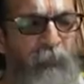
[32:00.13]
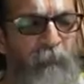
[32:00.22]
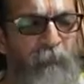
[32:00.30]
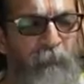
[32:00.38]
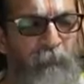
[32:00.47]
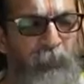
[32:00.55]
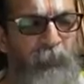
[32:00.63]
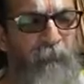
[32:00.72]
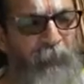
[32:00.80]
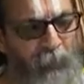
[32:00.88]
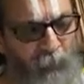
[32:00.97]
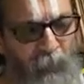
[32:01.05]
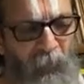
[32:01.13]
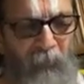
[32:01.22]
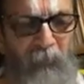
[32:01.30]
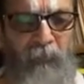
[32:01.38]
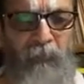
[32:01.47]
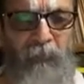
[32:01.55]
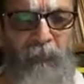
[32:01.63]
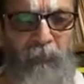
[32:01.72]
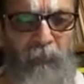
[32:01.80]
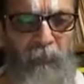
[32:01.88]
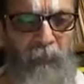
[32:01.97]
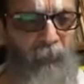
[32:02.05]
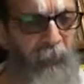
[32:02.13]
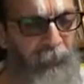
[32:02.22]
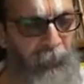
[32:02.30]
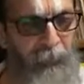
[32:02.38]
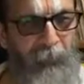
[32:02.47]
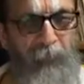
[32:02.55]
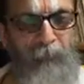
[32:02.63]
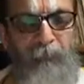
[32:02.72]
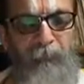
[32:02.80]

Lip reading: it, and they call it, the Vedanta.